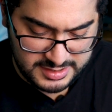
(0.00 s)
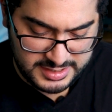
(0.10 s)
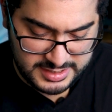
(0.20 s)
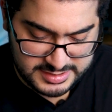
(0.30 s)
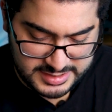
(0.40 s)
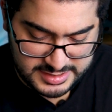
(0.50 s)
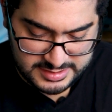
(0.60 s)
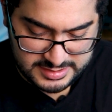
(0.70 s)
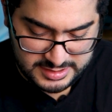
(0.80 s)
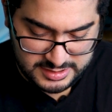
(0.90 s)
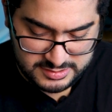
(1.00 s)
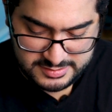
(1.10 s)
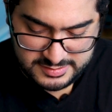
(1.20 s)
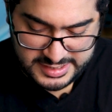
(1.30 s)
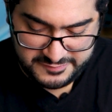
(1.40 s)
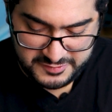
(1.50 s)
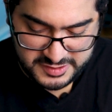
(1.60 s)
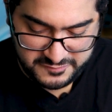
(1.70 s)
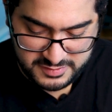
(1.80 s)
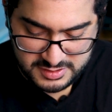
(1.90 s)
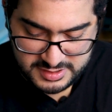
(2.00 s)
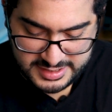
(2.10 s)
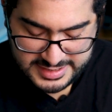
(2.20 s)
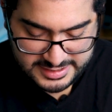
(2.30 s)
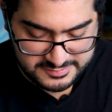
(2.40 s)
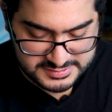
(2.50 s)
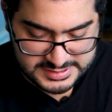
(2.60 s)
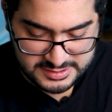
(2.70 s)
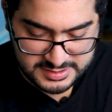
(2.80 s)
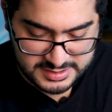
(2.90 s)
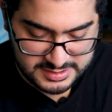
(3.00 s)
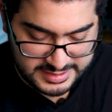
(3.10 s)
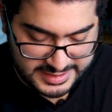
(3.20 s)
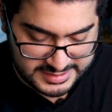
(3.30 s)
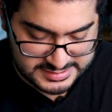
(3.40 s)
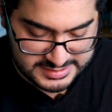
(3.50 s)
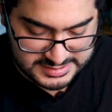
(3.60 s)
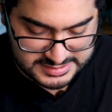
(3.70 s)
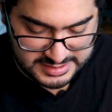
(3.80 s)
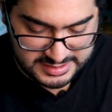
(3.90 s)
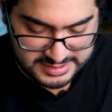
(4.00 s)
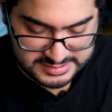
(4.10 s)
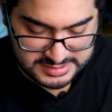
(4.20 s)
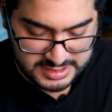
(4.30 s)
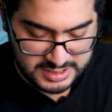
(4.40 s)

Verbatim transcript: and then you have your different accounts that you can access and